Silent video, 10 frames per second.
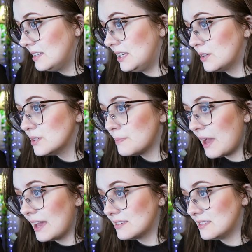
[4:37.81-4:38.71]
Years
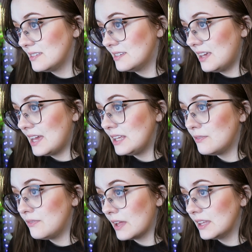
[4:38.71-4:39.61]
passed, and he
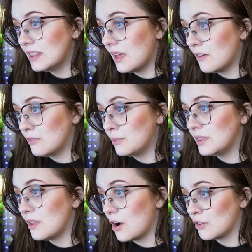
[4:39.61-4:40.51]
fell in love
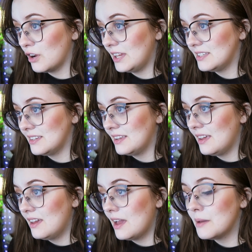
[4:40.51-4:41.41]
with Naukrate,
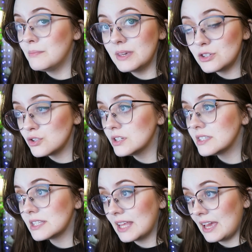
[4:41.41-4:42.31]
a mistress
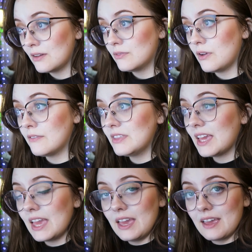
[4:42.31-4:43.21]
slave of the
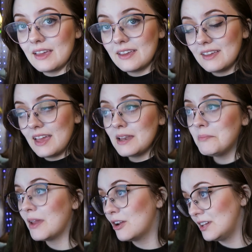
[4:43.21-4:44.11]
king, and
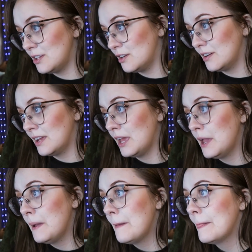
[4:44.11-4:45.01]
married her.
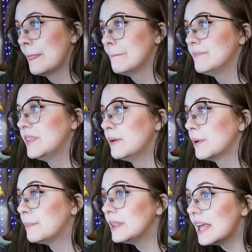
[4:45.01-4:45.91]
They
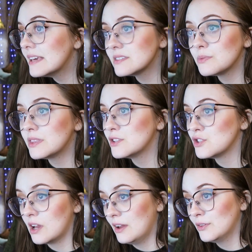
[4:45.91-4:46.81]
were blessed with a
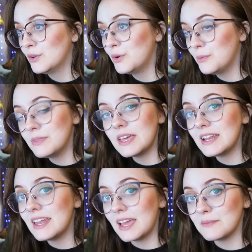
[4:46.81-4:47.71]
child whom they
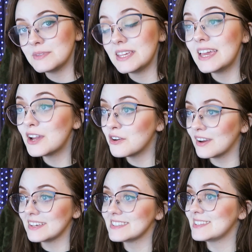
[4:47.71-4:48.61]
named
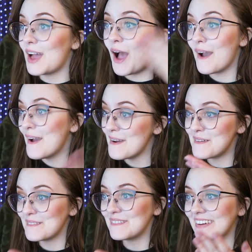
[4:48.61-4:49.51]
Icarus.
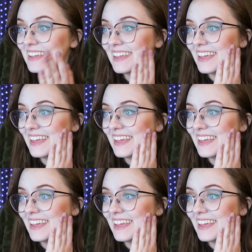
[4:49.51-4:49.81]
Oh!